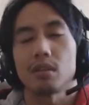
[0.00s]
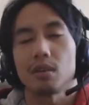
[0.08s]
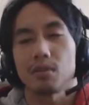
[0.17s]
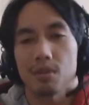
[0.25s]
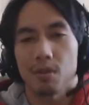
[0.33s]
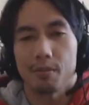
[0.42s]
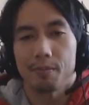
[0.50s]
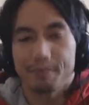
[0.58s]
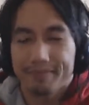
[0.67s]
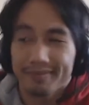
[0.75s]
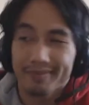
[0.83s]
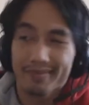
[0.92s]
So
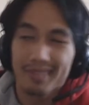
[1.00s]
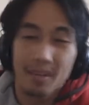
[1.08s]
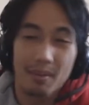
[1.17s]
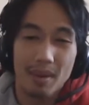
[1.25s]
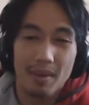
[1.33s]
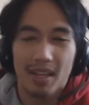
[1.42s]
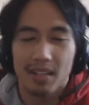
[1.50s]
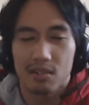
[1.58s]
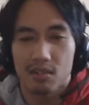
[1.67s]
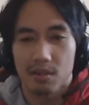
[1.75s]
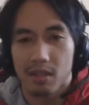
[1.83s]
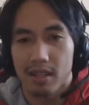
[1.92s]
maybe I can do
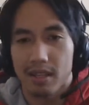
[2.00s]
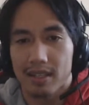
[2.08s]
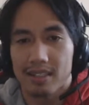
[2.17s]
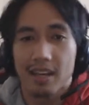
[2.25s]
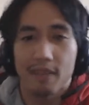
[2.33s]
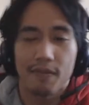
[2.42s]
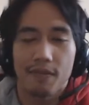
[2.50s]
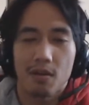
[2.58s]
something like that, because I can